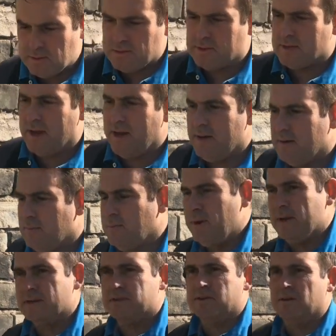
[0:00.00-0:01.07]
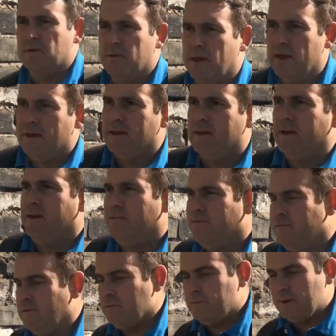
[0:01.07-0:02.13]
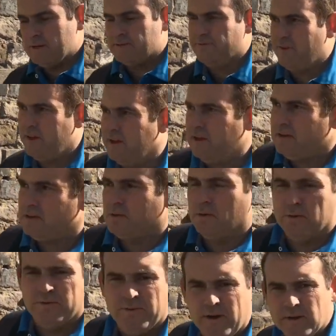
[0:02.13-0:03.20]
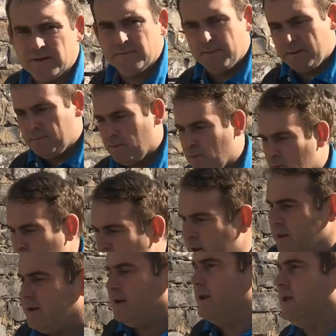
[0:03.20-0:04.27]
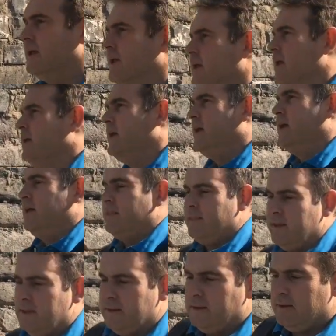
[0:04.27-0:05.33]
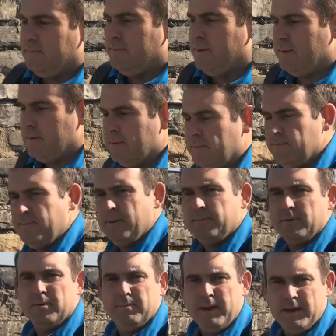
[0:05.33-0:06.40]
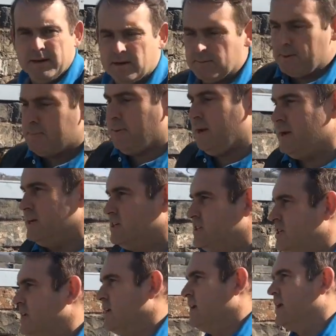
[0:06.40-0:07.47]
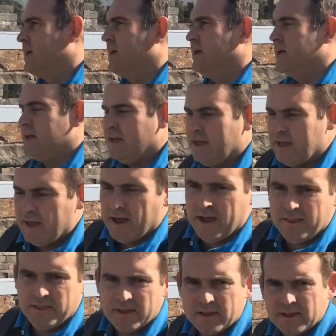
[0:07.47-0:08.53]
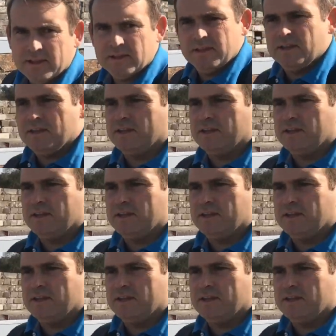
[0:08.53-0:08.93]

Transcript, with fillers: sign the bricks so that if the bricks failed or were found to be poor quality, then the people who made it could be punished. I think in the